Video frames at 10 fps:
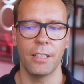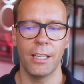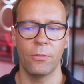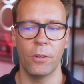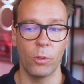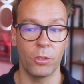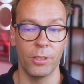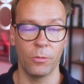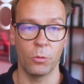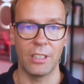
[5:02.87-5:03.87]
And if I were to
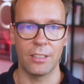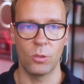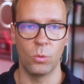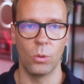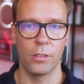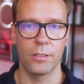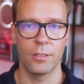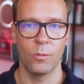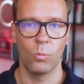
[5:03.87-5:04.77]
interview these schools,